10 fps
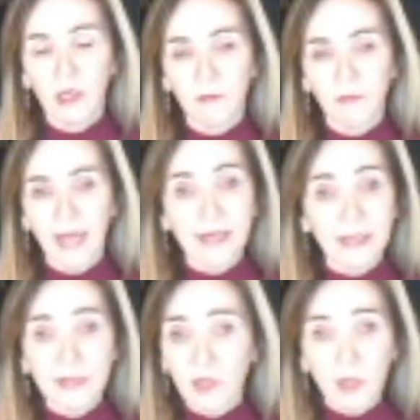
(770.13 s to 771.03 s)
That
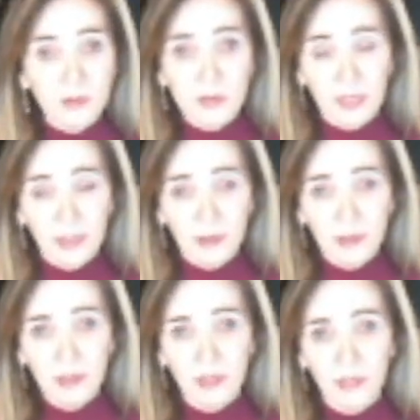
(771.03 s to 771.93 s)
is all
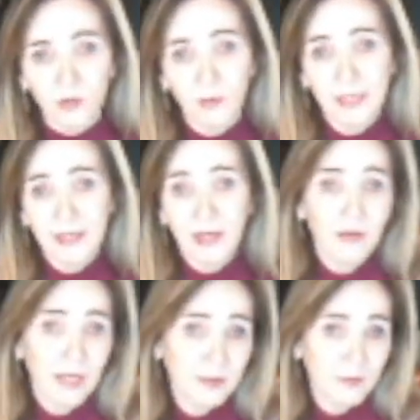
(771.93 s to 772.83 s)
styling, and you may not
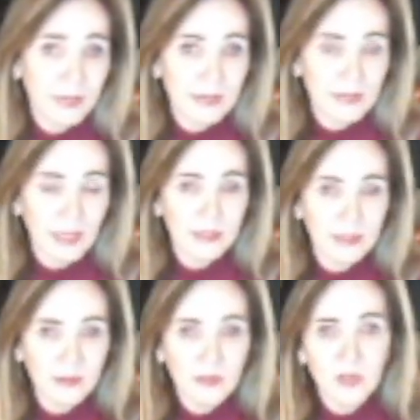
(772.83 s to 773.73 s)
like my
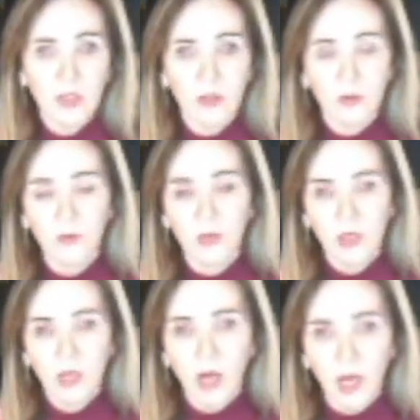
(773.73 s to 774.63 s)
styling, so
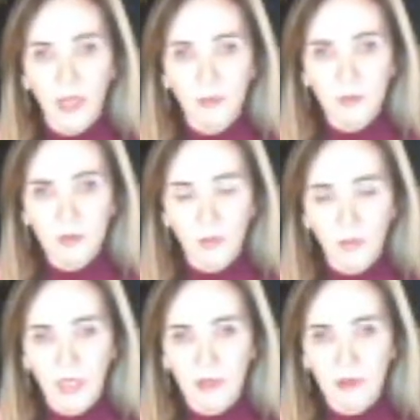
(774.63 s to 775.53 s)
I would go
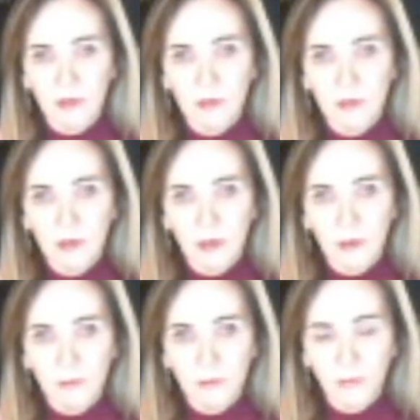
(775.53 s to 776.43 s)
ahead and
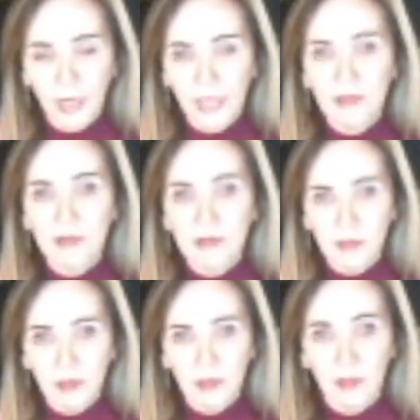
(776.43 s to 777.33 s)
practice
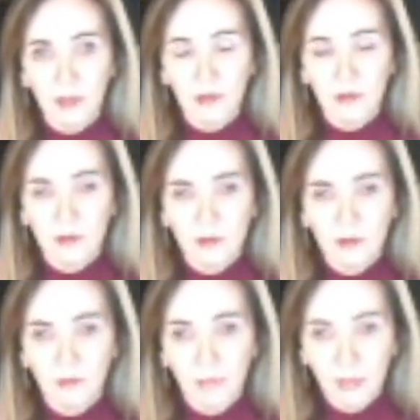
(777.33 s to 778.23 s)
on
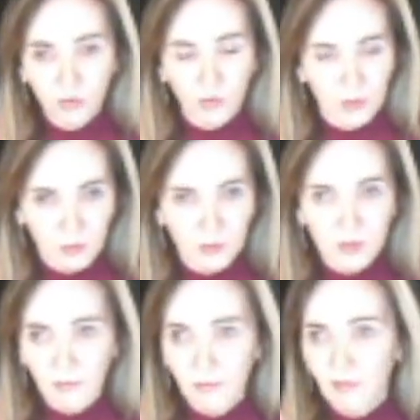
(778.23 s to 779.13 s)
measuring
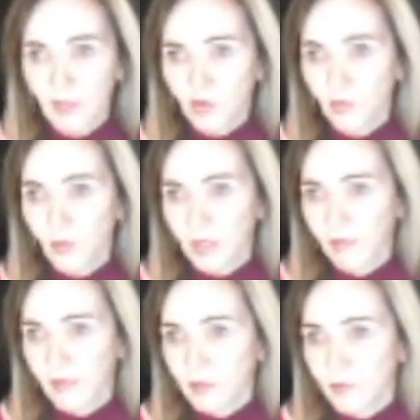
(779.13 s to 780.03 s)
something that you wear that you